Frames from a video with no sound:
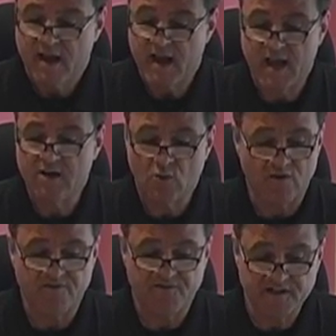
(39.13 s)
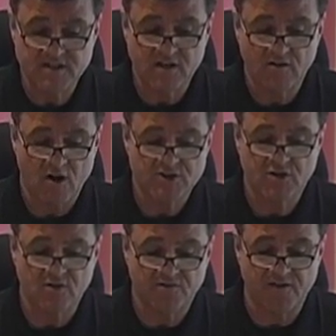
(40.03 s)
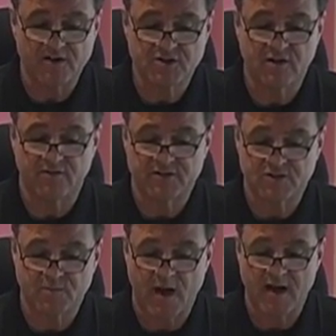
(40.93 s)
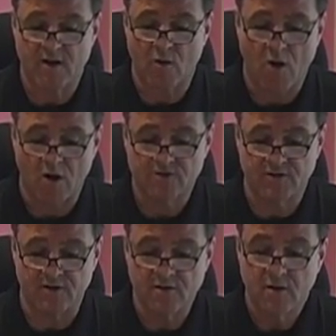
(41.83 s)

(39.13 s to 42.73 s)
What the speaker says: and or physiological function of the spine are altered,